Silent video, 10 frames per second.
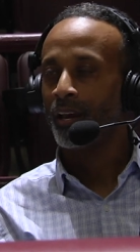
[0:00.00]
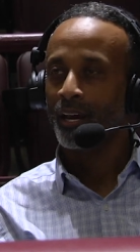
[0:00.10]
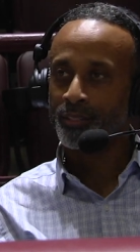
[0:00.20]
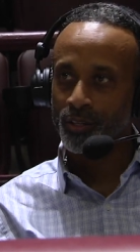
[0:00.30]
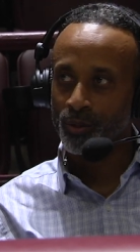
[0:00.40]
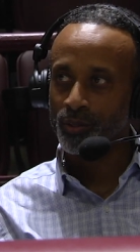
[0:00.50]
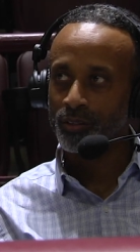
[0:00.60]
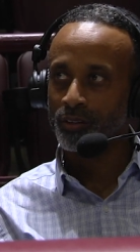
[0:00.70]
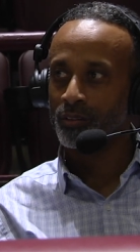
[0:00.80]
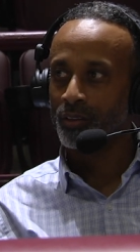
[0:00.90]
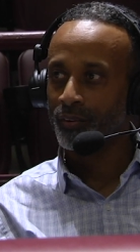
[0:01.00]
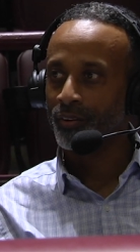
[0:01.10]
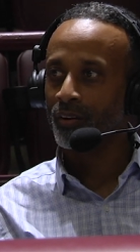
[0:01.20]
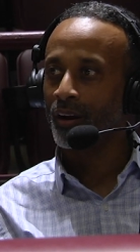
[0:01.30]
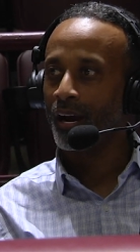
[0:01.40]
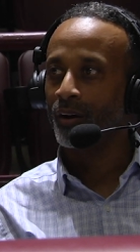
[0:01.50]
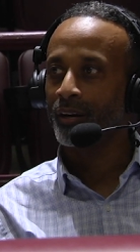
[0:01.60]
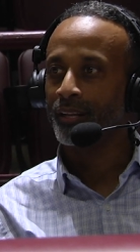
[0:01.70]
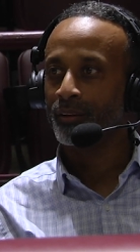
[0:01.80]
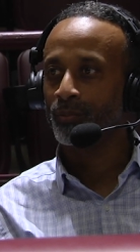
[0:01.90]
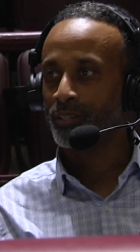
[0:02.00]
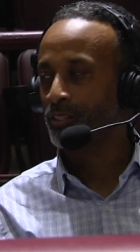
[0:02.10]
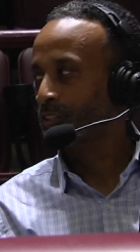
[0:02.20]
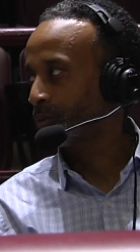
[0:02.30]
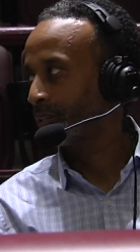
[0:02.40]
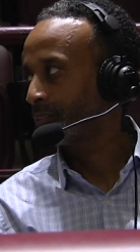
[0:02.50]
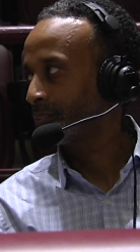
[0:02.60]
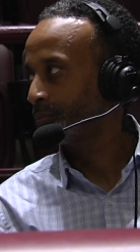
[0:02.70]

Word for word: and so you, you leave her out, and then we're disjointed.